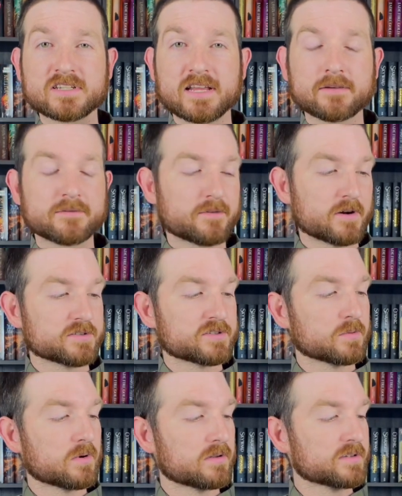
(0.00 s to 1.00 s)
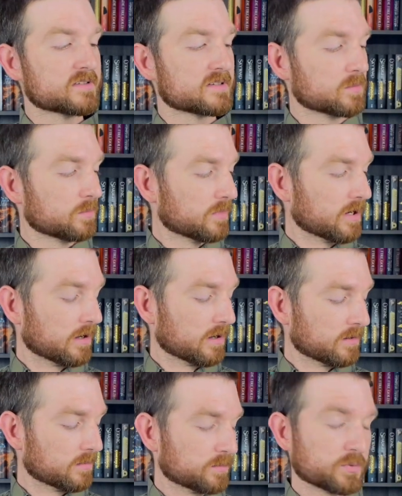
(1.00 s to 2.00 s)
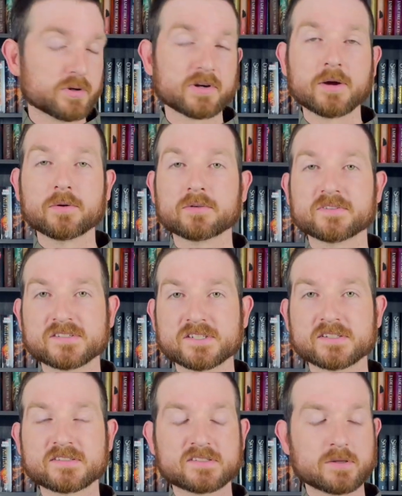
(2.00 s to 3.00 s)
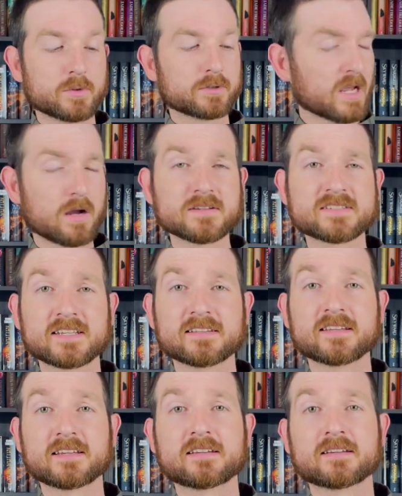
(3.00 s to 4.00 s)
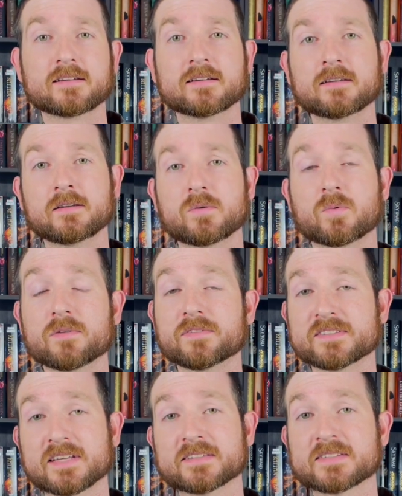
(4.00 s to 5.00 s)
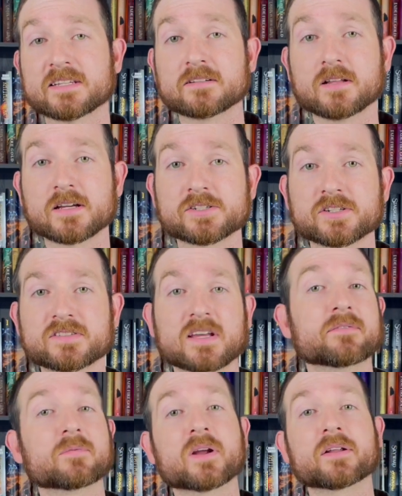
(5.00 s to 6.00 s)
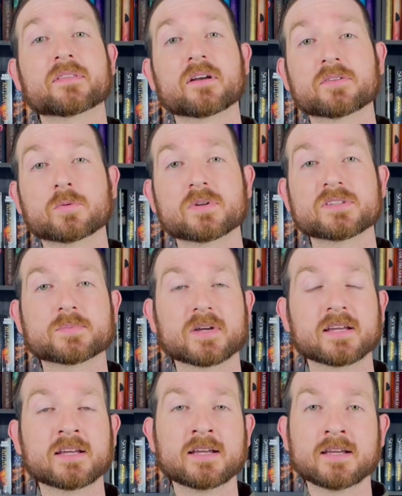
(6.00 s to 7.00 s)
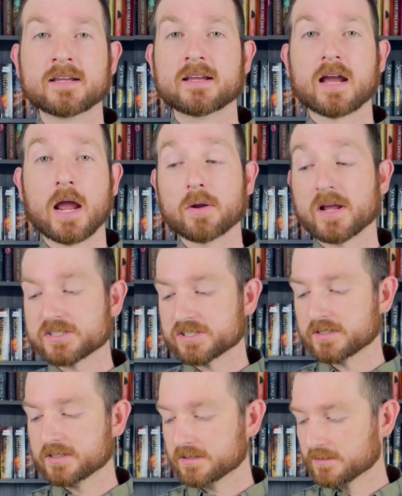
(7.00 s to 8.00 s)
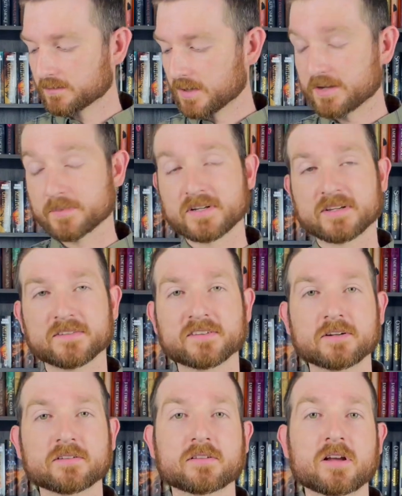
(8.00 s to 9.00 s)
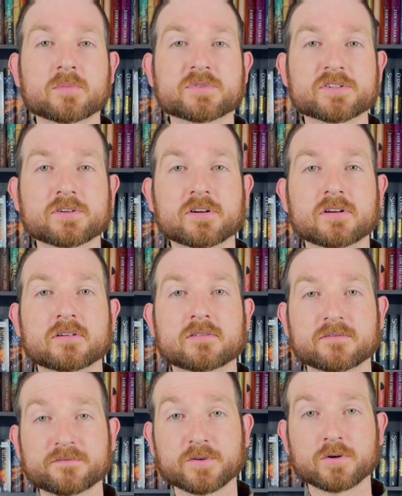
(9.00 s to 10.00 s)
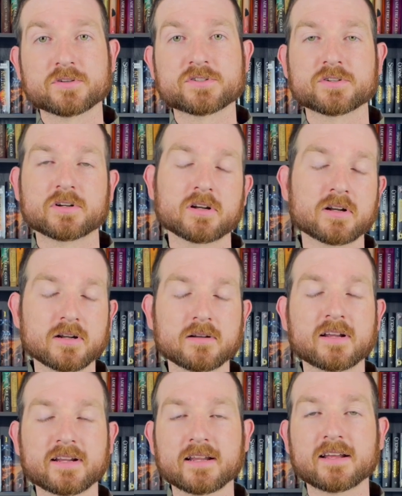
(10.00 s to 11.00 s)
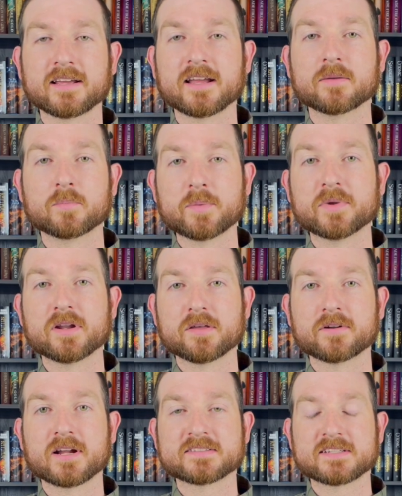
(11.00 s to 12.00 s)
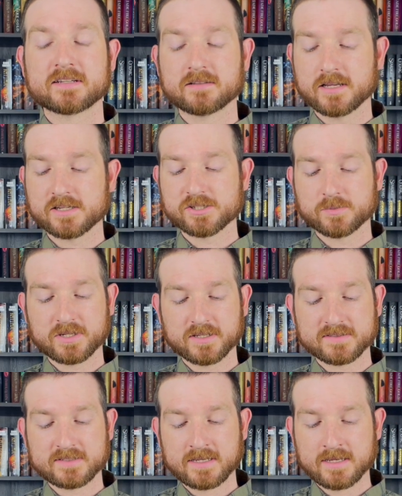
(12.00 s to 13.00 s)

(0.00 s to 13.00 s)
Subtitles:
David Foster Wallace book I would suggest to someone. Honestly, I think one of his essay collections, I haven't read the other ones, but I would actually recommend Consider the Lobster first, or again, maybe another essay collection because